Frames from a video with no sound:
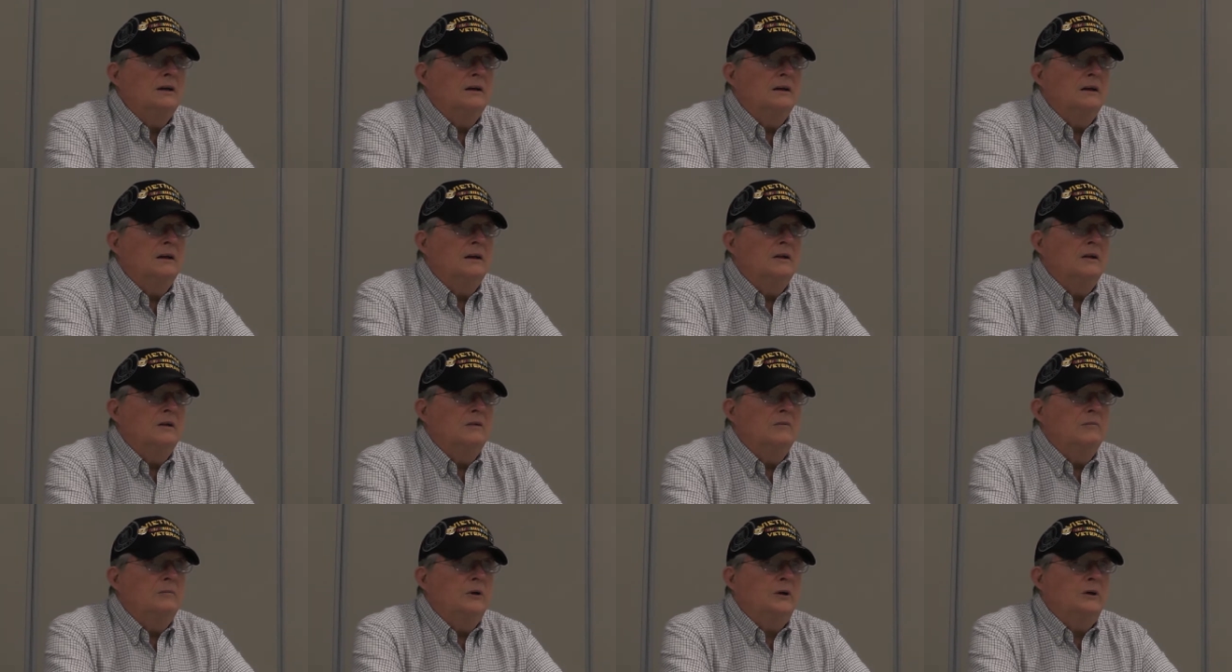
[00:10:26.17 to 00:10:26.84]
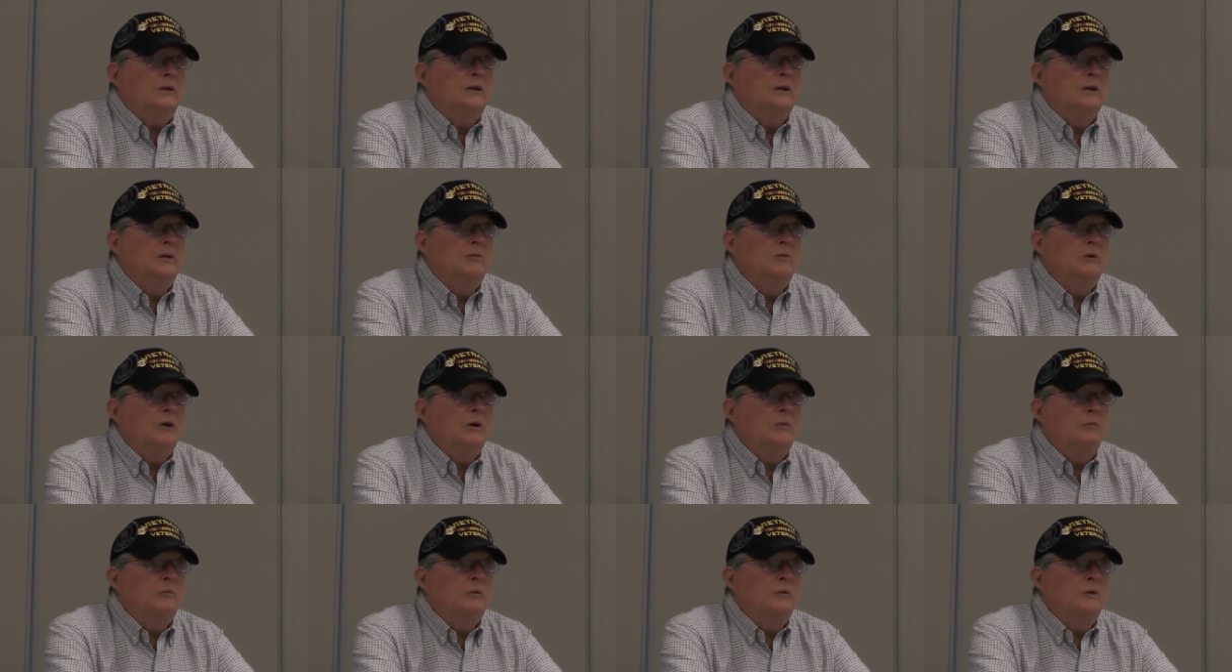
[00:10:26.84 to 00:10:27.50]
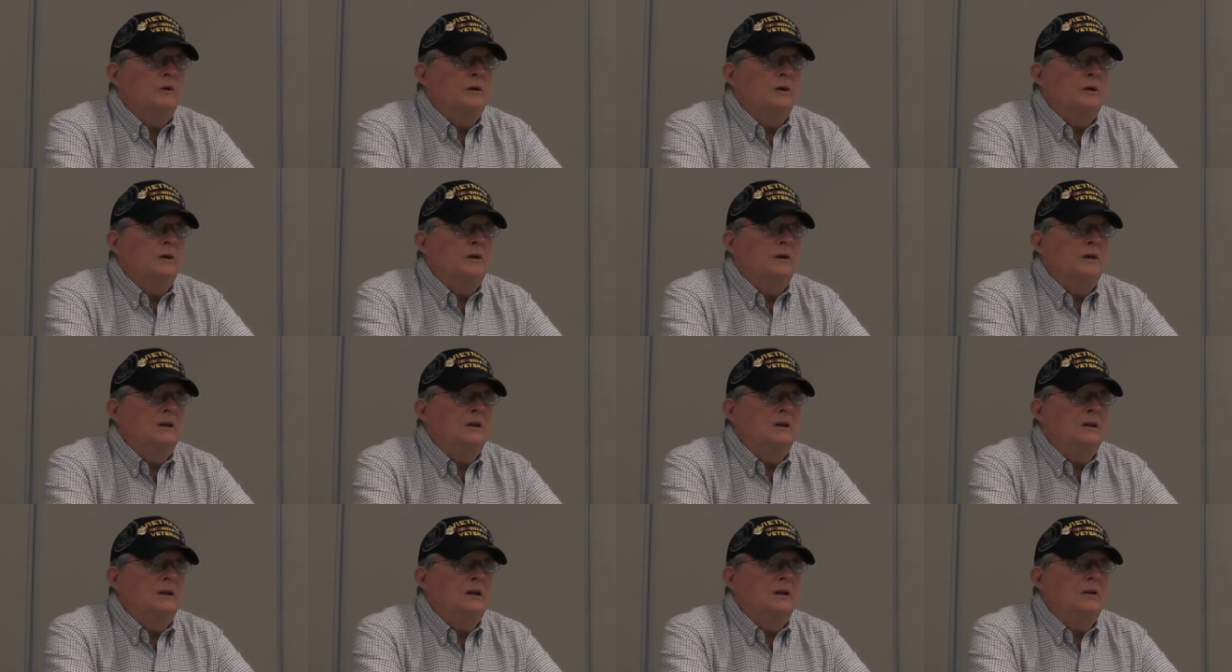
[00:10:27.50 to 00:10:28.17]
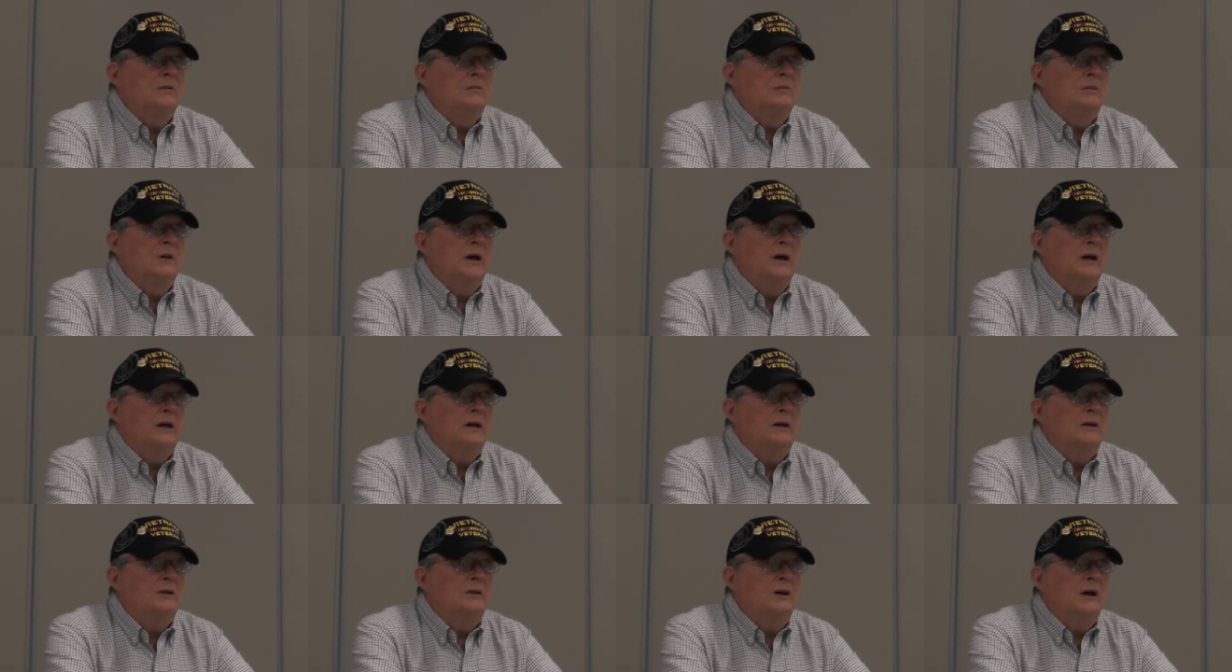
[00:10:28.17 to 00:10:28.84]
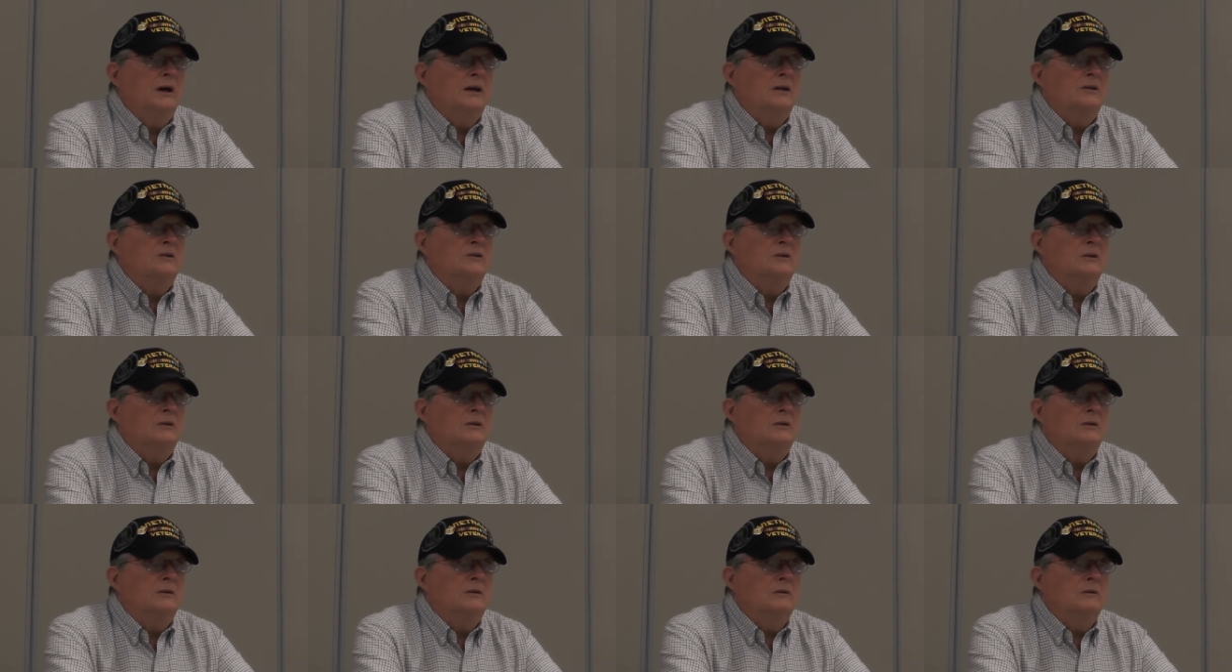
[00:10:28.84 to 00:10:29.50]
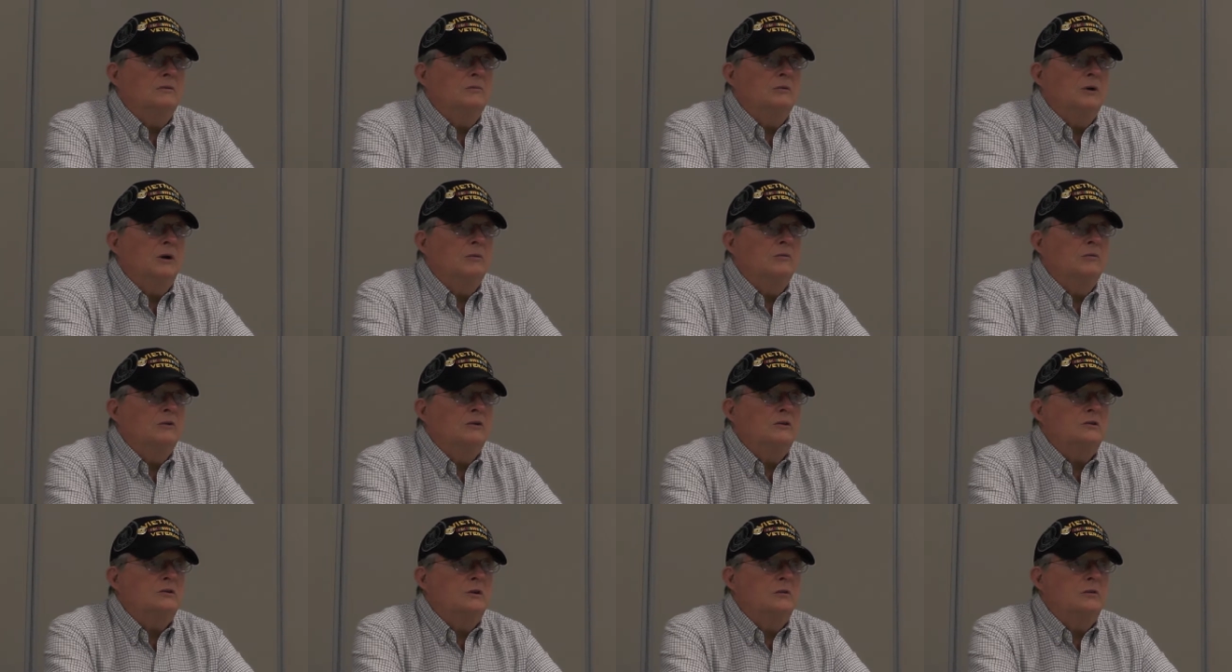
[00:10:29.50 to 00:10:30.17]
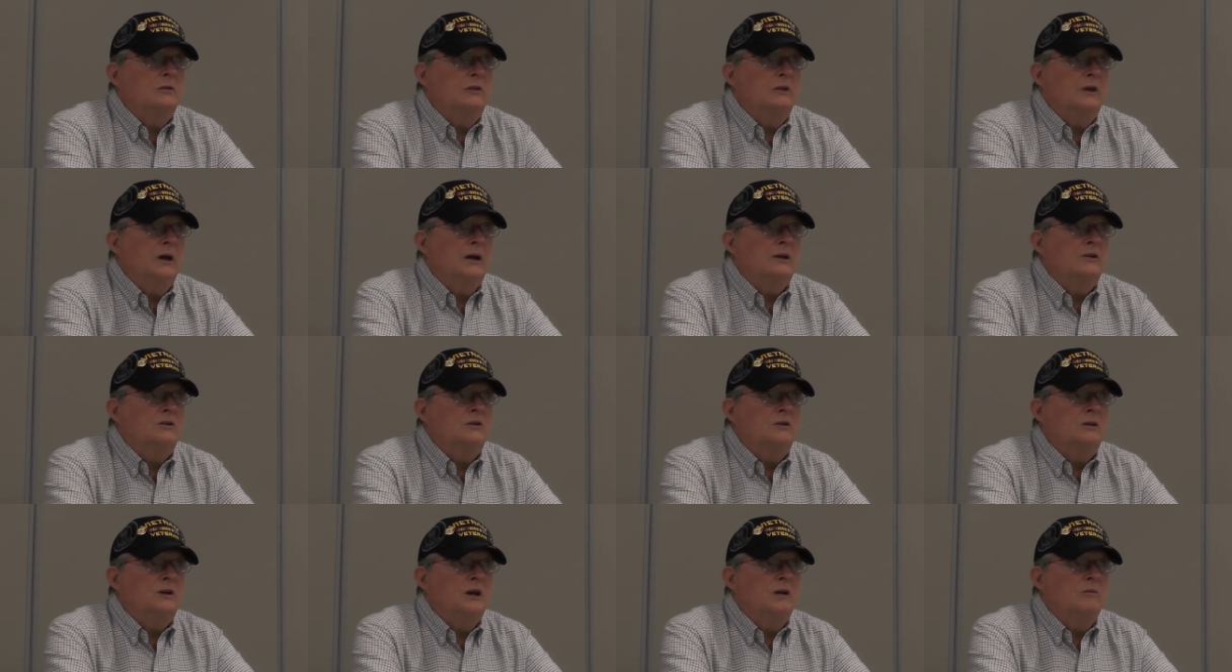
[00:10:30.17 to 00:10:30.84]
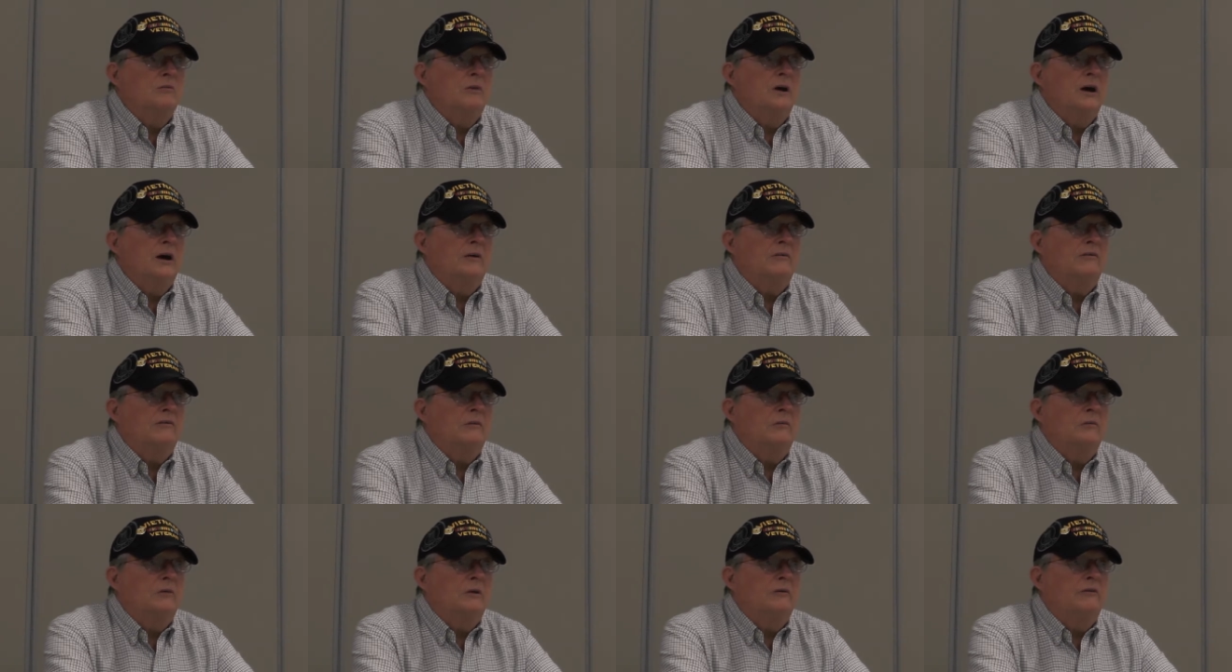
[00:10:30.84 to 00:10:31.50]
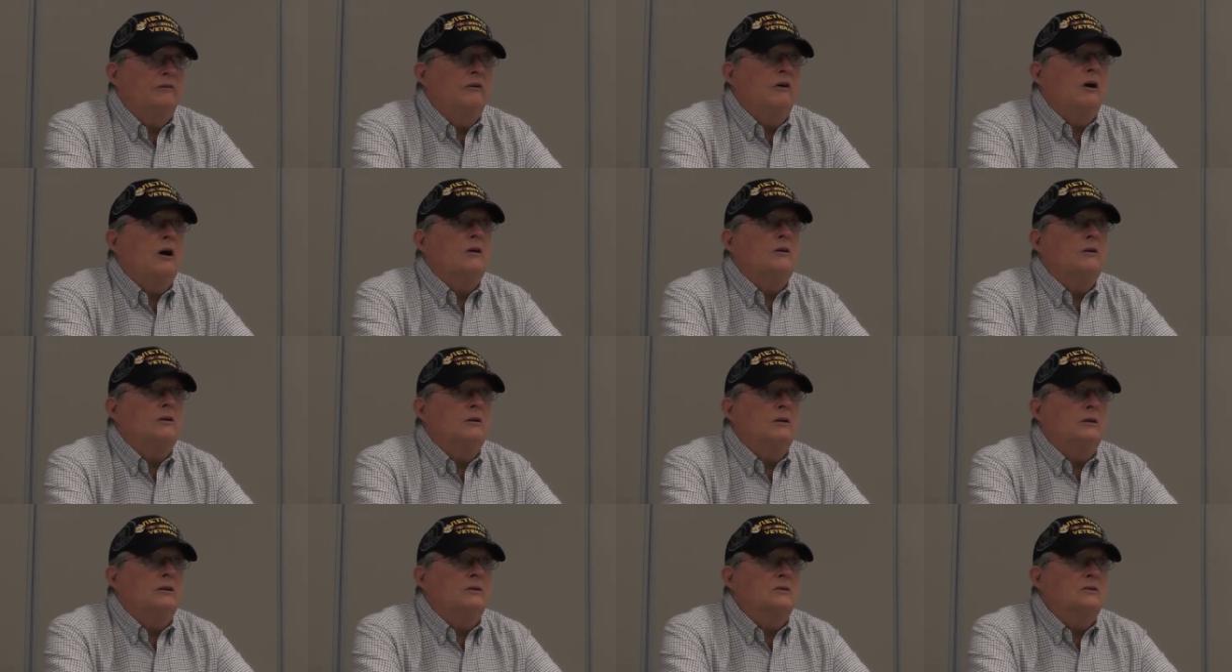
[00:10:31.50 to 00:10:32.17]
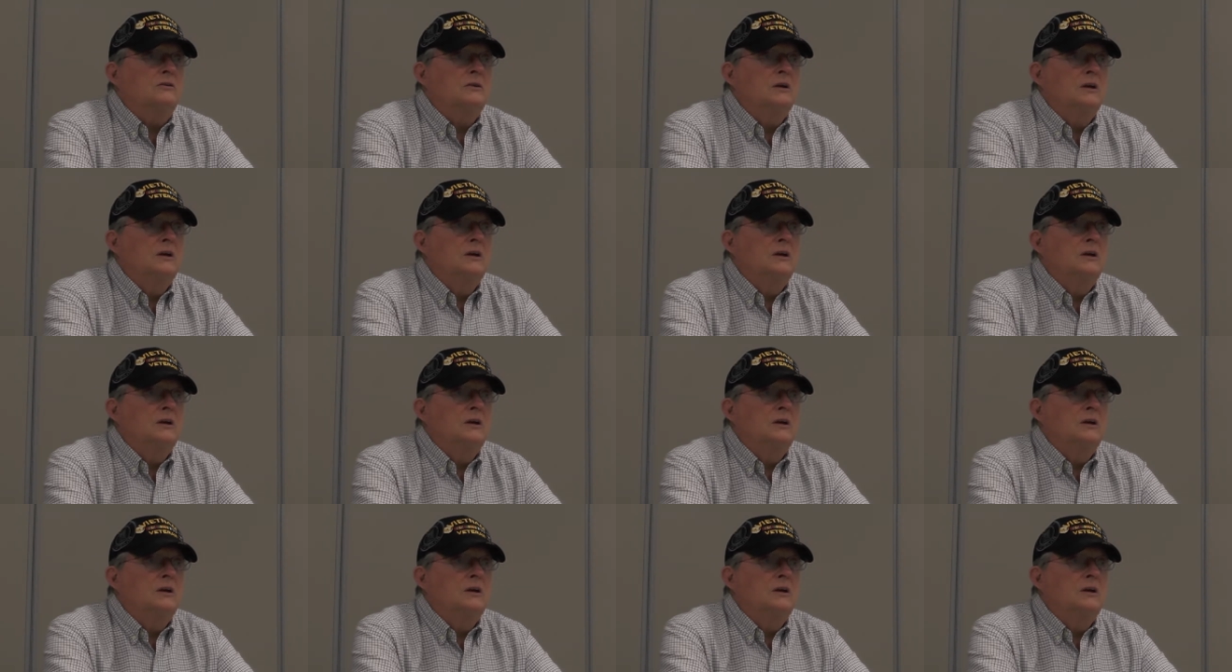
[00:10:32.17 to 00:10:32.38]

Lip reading: and picked him up when he and Maggie Thatcher, Prime Minister Thatcher, came back from the Falklands.